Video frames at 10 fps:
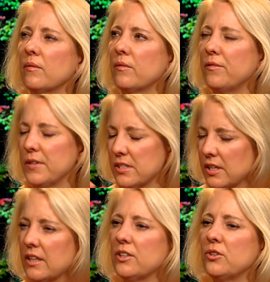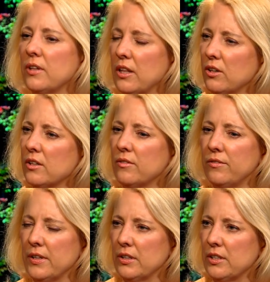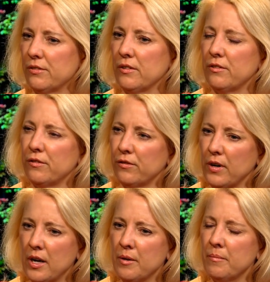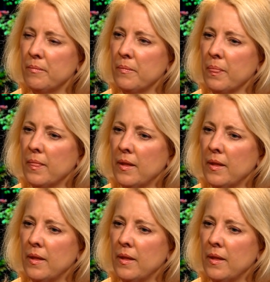physically, do they look very different from